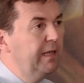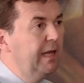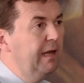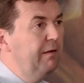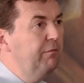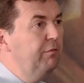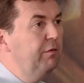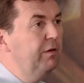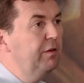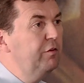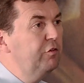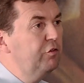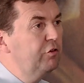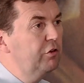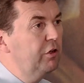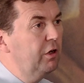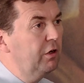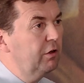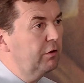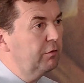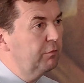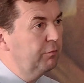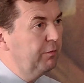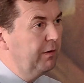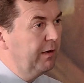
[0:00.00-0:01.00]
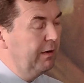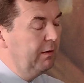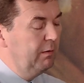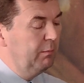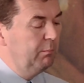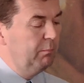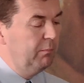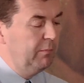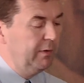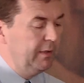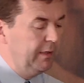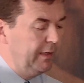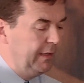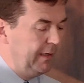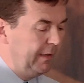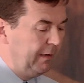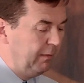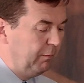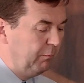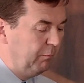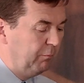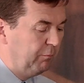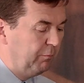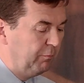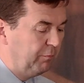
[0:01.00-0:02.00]
average stock farm,
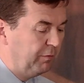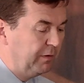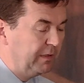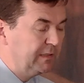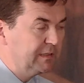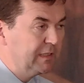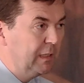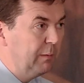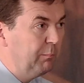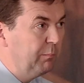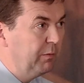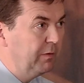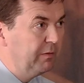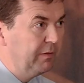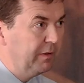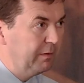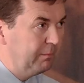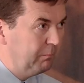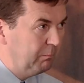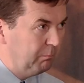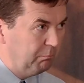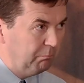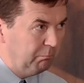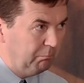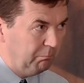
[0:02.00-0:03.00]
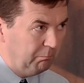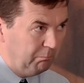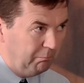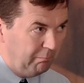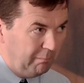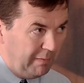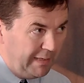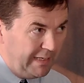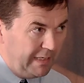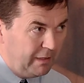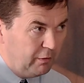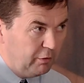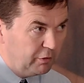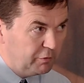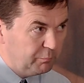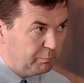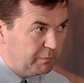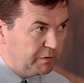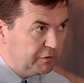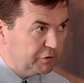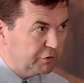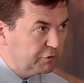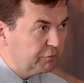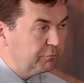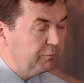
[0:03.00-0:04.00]
for example, that may not be
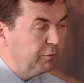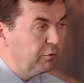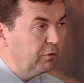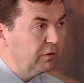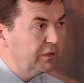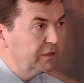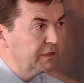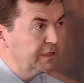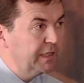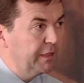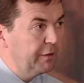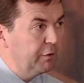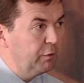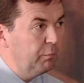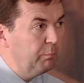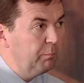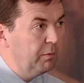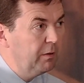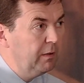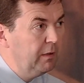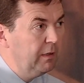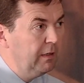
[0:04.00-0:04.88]
just fully set up